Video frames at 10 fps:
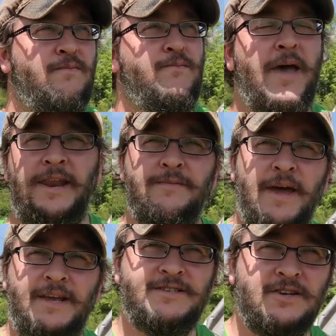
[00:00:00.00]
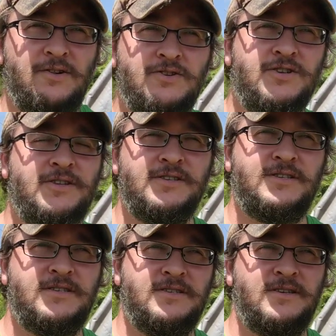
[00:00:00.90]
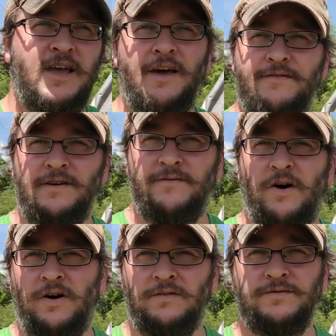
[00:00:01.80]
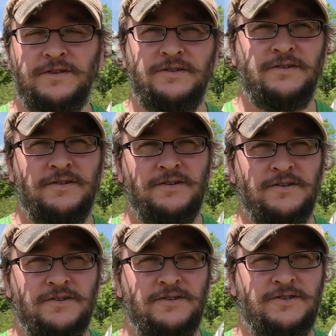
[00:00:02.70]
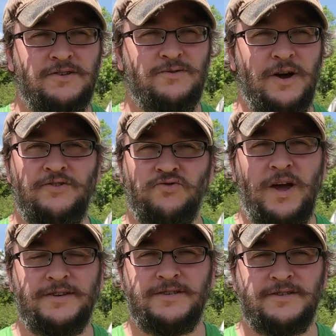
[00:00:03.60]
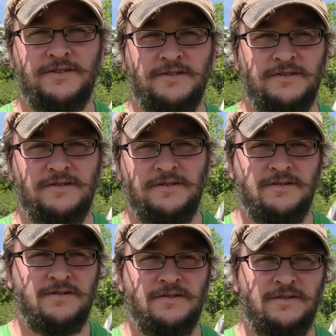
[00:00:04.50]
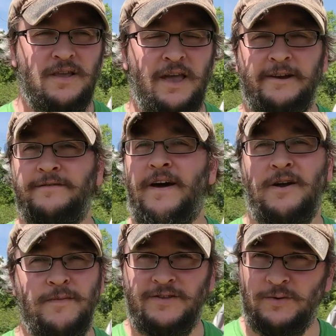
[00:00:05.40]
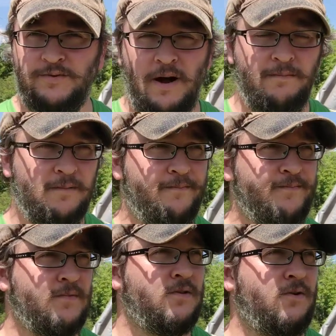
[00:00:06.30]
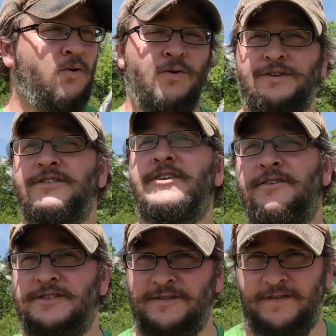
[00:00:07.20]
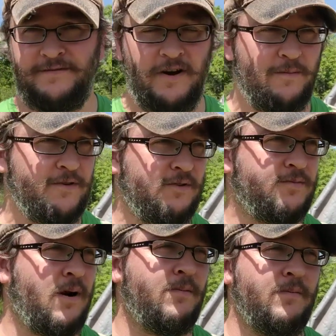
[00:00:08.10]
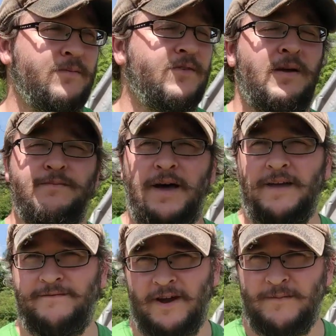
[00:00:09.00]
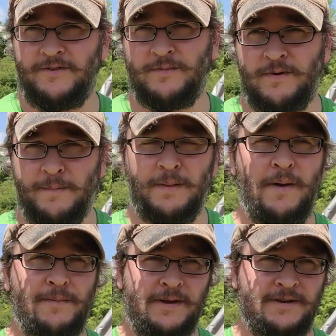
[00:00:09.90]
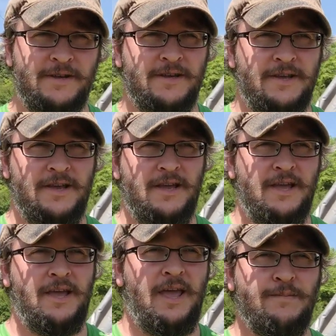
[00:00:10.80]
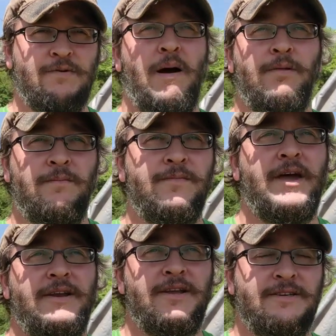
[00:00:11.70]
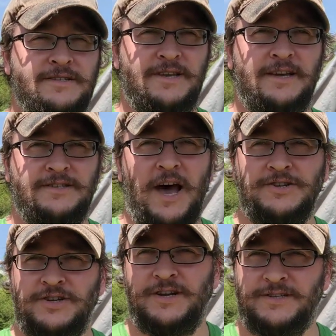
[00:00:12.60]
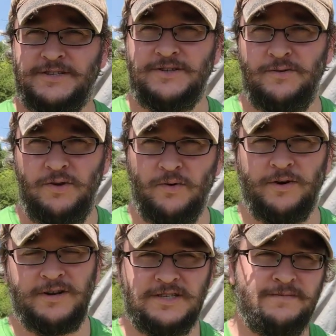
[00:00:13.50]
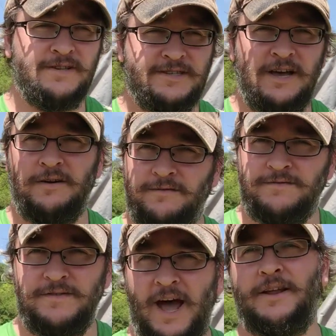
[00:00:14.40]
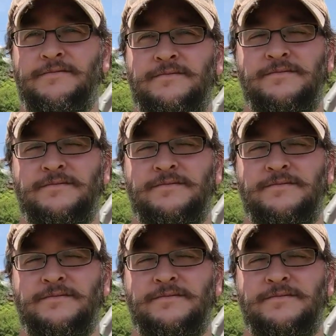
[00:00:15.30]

many solutions have evolved to address an environmental problem, or a series of environmental problems. And by environmental problem, I mean a problem that is exogenous to the organism itself, not